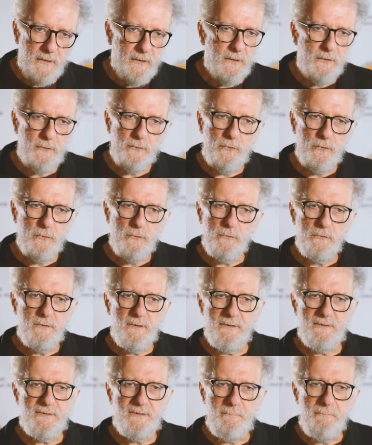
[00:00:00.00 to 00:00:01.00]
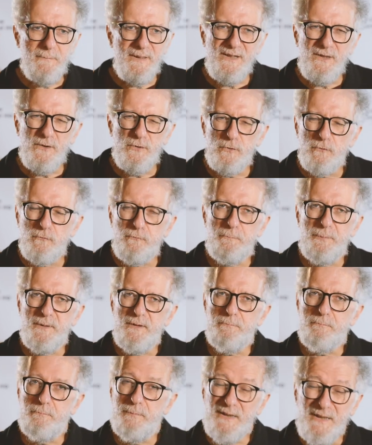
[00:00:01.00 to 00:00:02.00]
You know that millions of
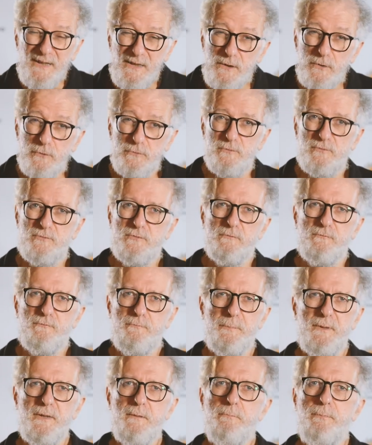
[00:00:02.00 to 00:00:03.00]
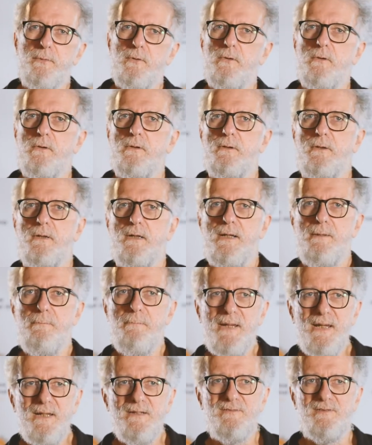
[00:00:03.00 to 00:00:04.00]
people
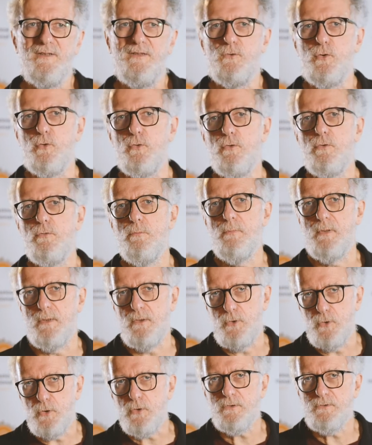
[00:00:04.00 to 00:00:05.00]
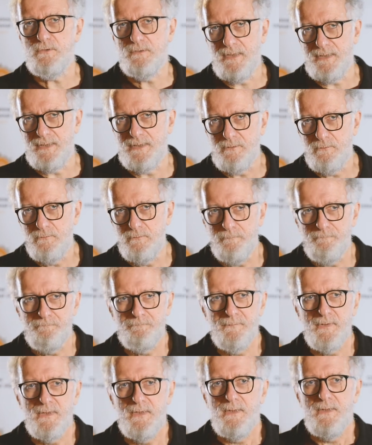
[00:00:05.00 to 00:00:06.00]
remain at home, locked down
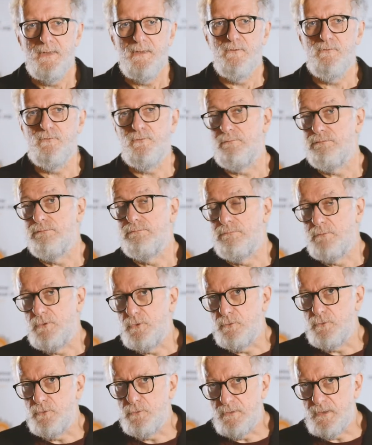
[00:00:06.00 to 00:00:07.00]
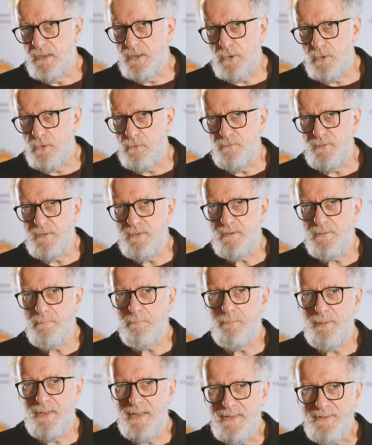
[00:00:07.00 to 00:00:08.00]
due to the COVID,
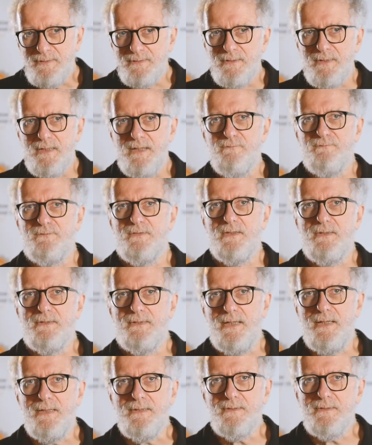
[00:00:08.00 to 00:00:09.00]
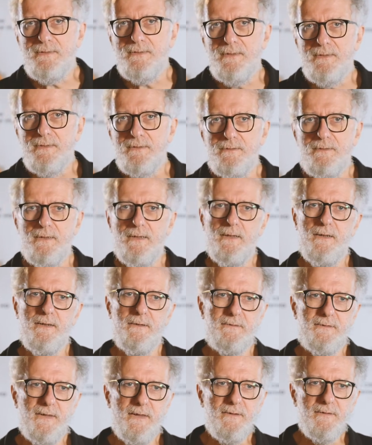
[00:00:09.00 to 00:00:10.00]
but after that, the
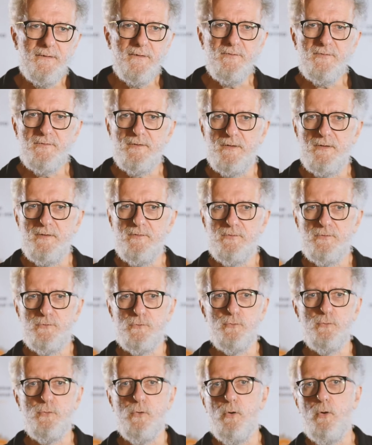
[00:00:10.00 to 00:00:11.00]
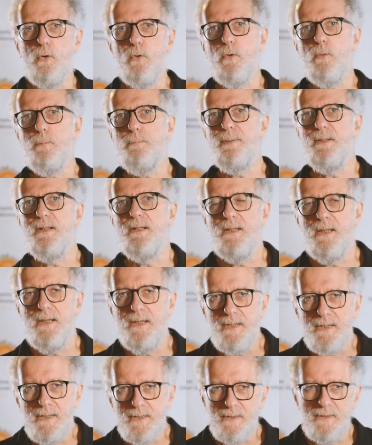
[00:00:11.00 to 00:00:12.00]
tendency is to open
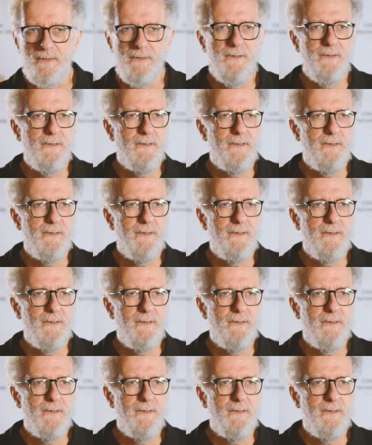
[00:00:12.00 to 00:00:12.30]
air